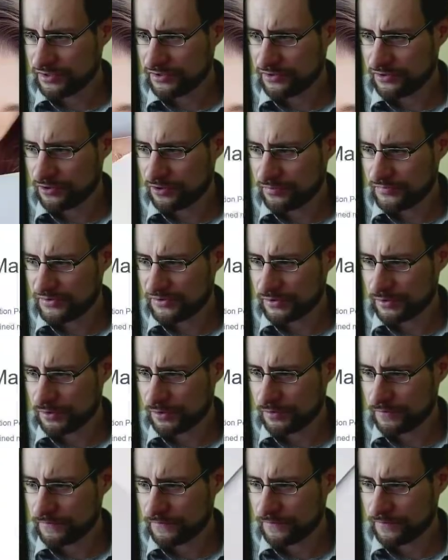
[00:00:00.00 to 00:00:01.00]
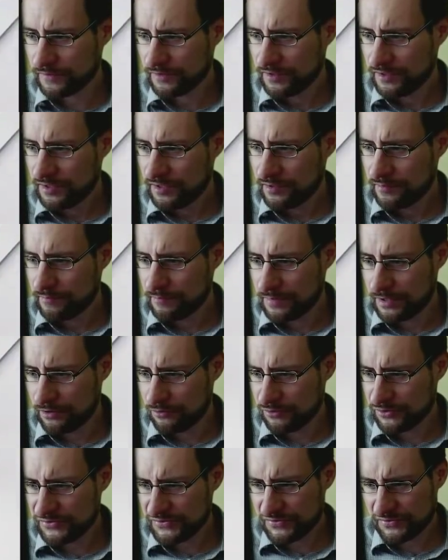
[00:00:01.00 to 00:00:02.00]
terms of
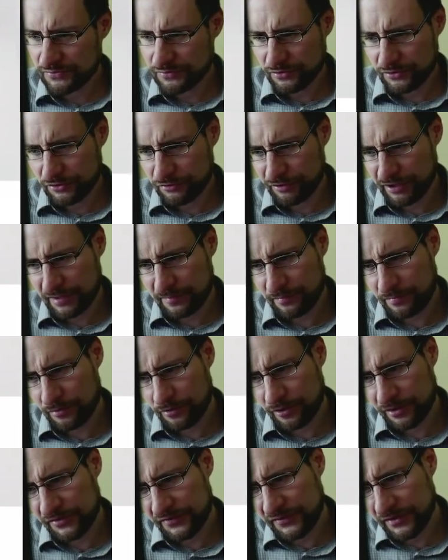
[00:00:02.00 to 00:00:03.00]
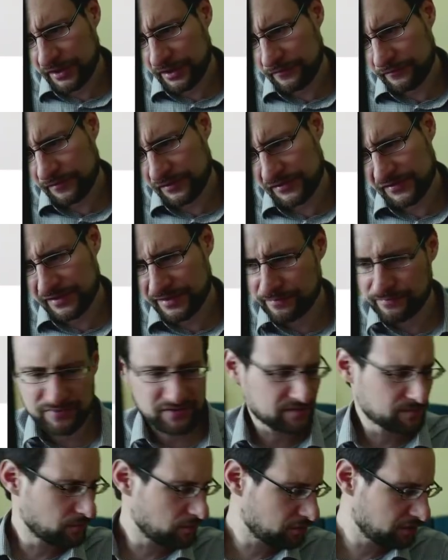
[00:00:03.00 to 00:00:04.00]
mouse or track points. They have here some
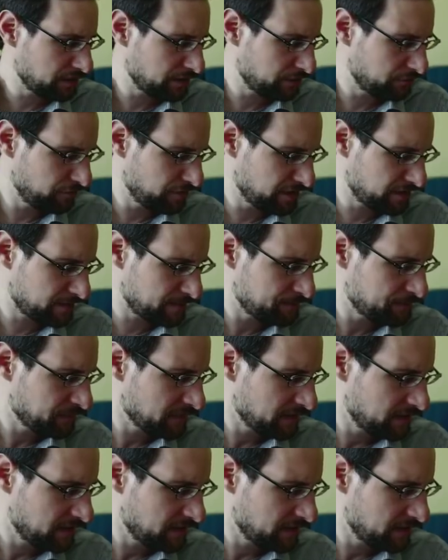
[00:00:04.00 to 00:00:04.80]
small area.